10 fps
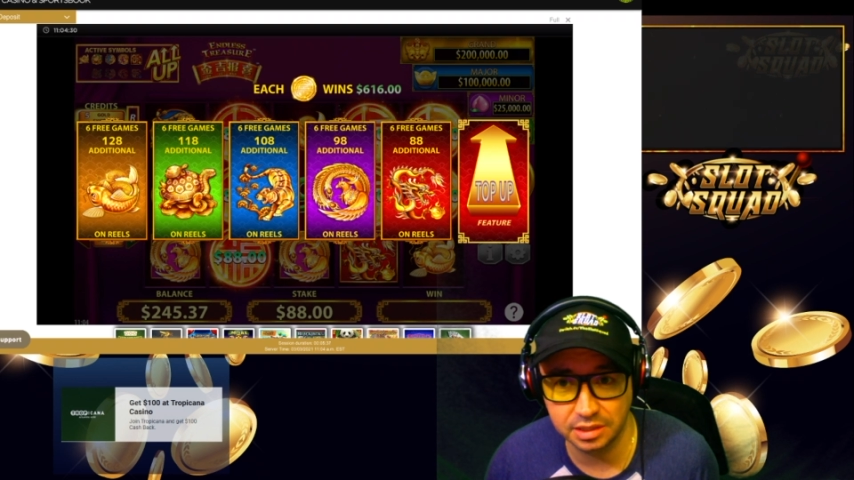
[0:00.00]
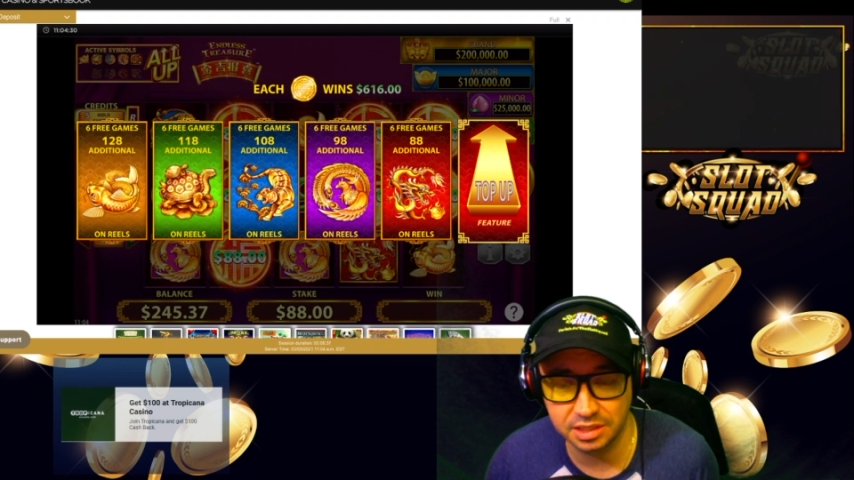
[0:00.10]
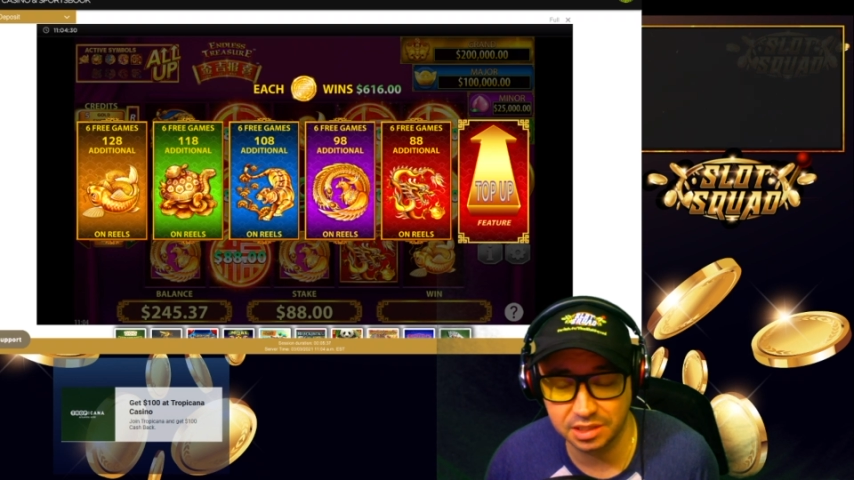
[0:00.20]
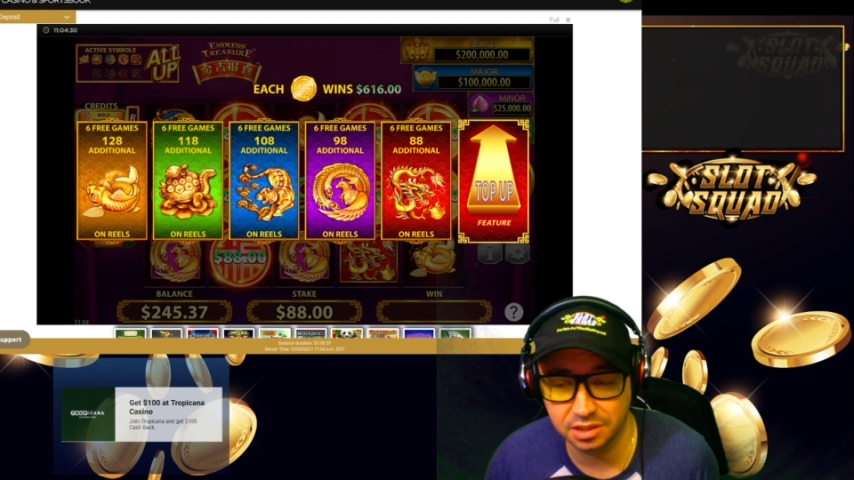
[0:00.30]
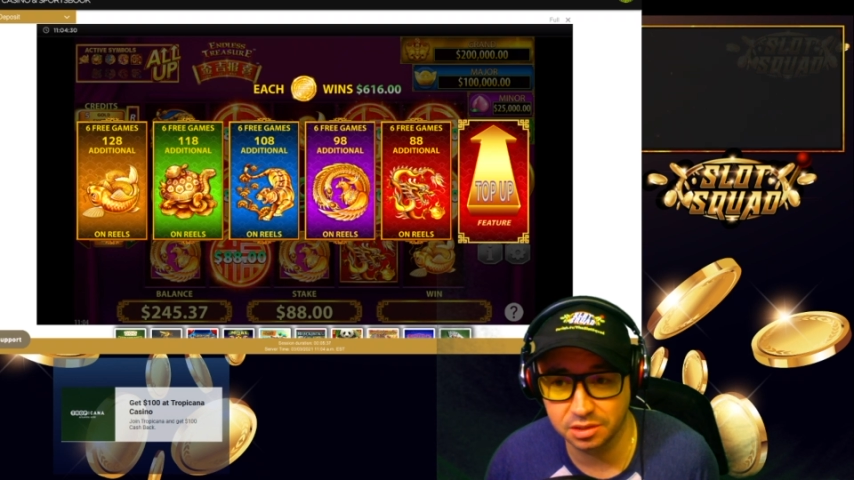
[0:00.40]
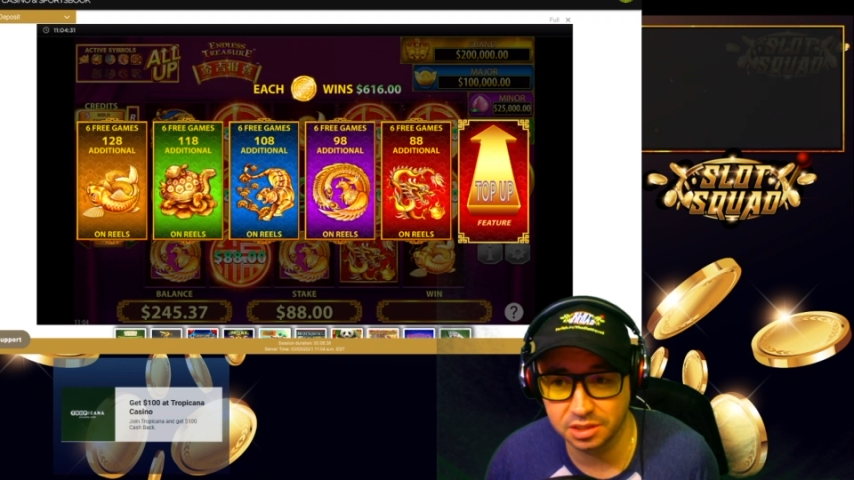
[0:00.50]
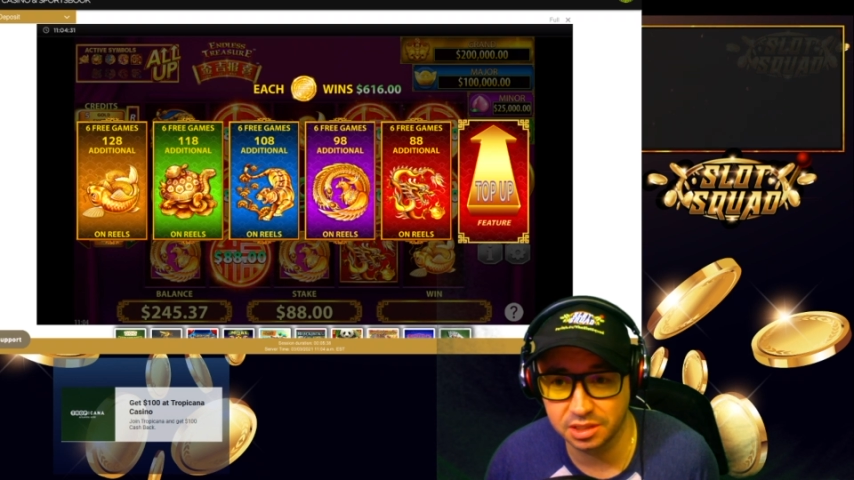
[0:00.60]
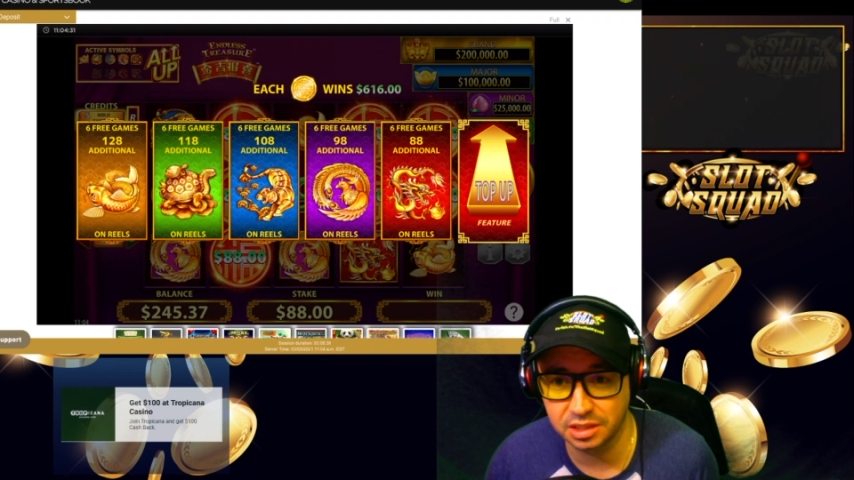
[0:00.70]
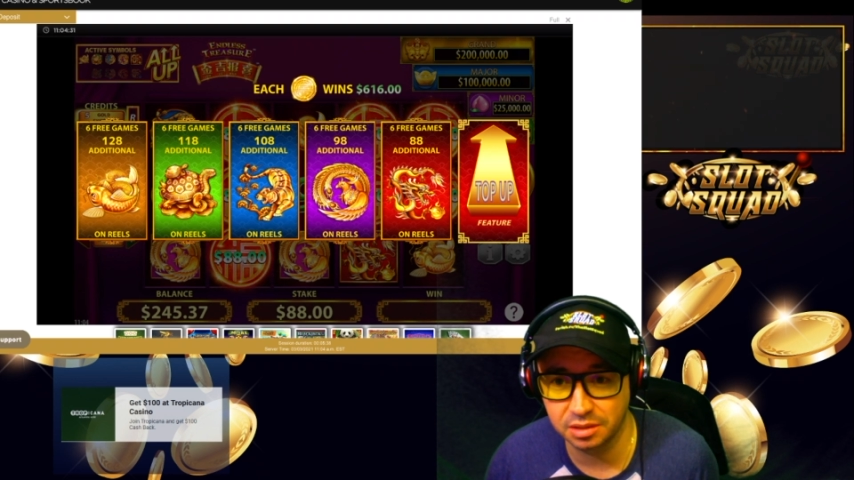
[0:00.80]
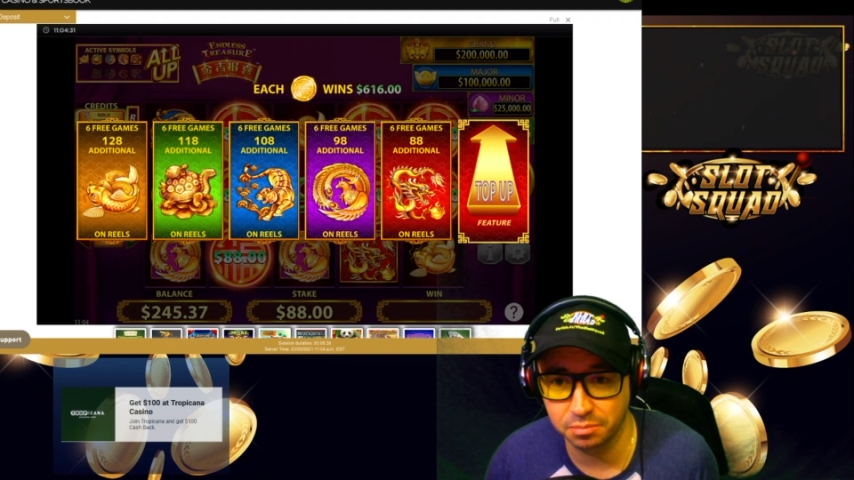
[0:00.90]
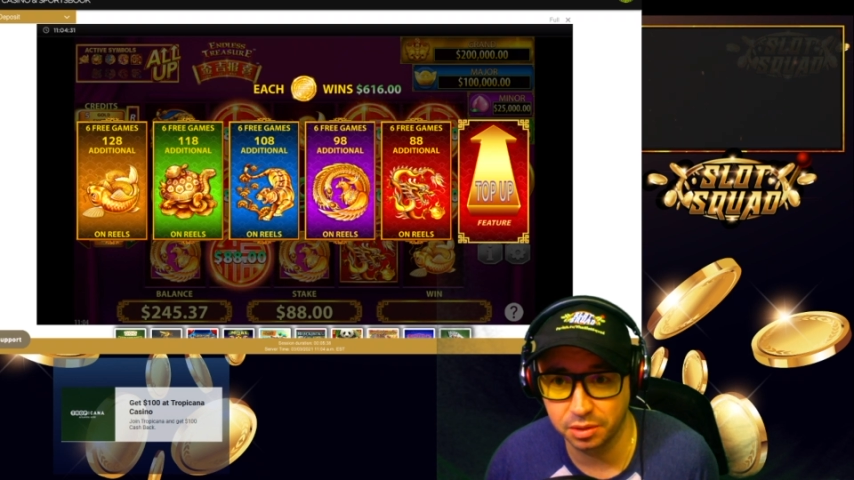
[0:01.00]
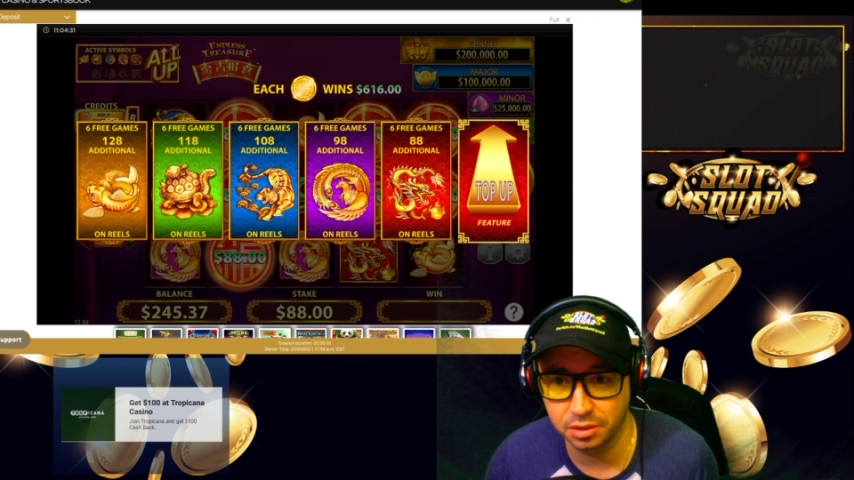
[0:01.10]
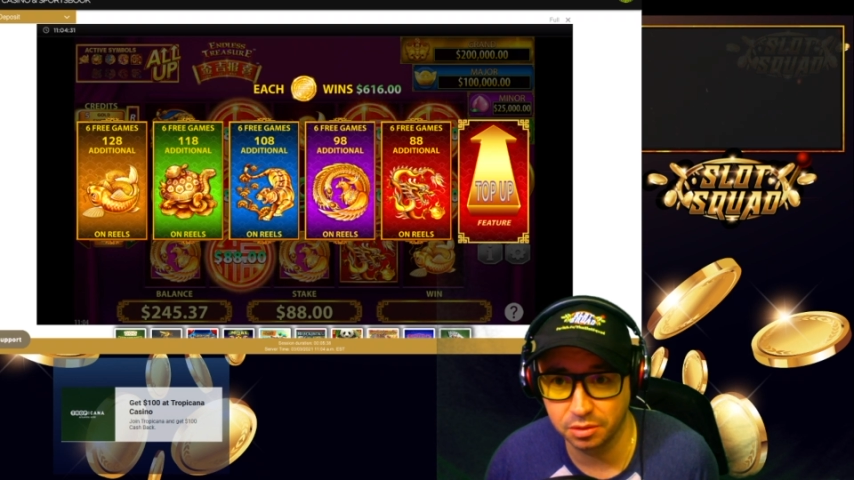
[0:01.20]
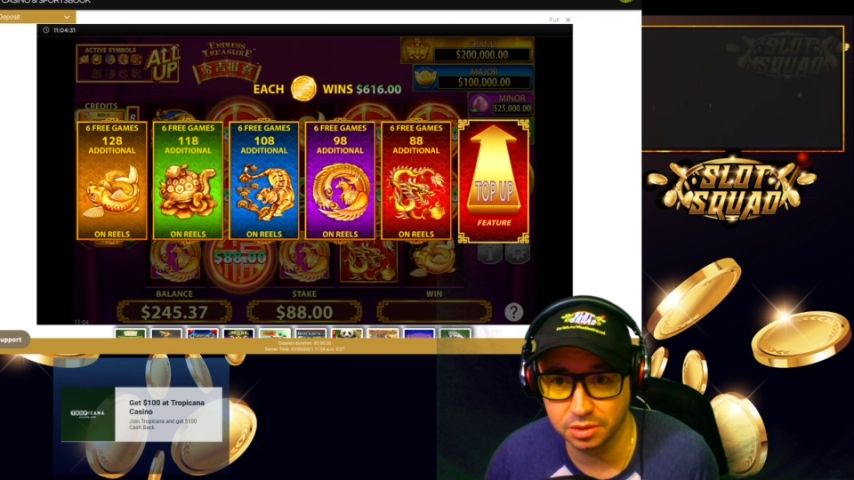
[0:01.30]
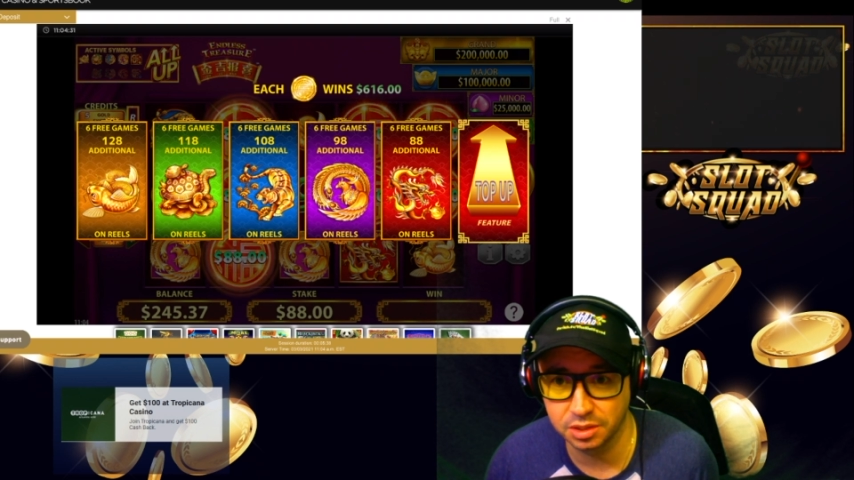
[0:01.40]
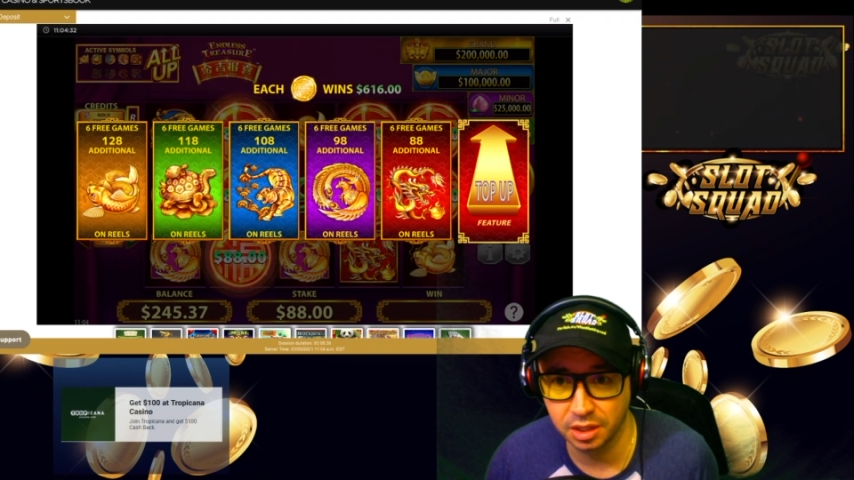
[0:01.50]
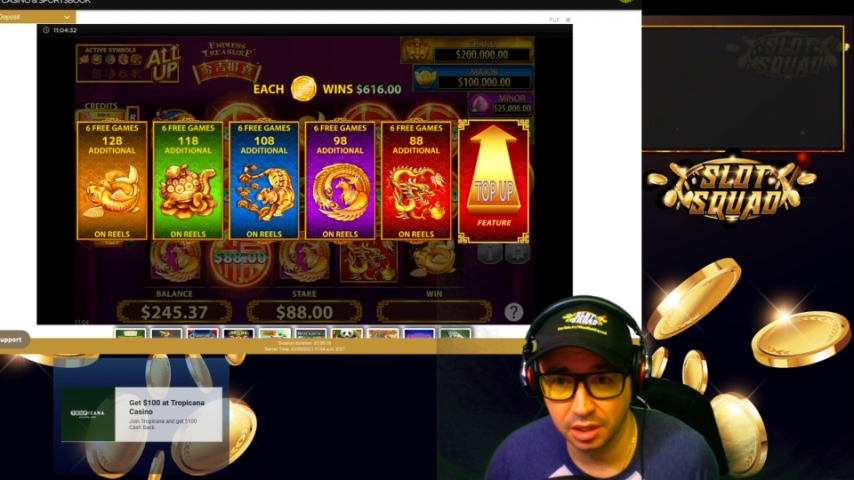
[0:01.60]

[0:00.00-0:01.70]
six hundred sixteen bills.